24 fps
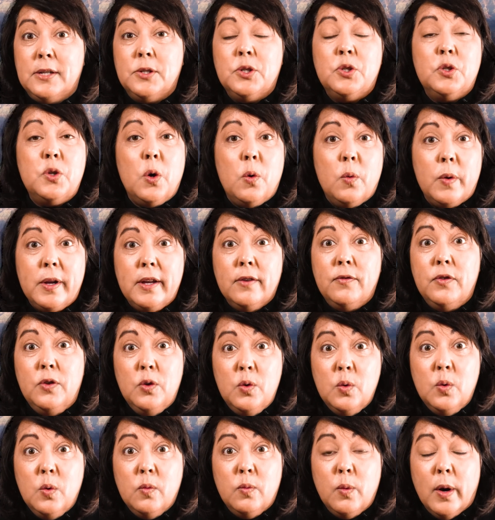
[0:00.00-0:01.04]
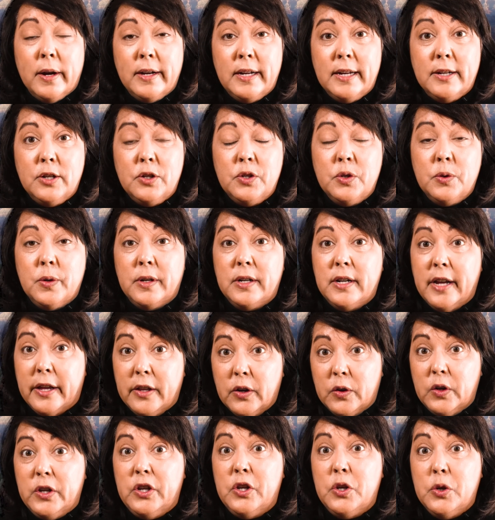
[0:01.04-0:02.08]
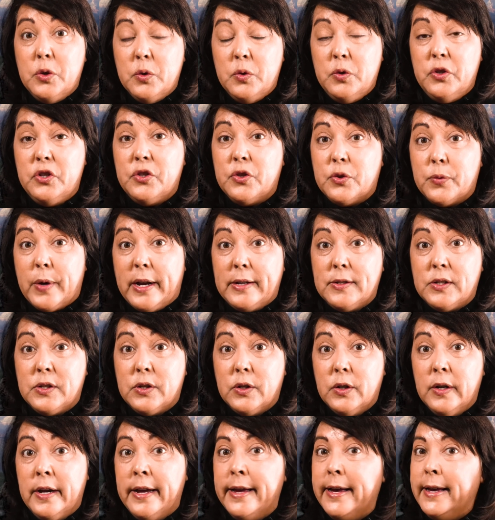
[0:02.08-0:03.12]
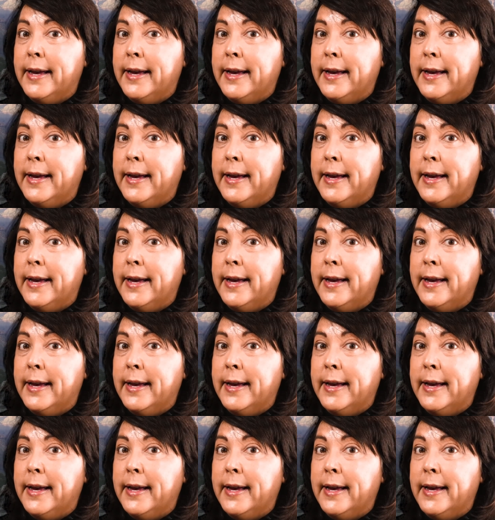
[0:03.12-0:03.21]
So if you run into another huge stressor,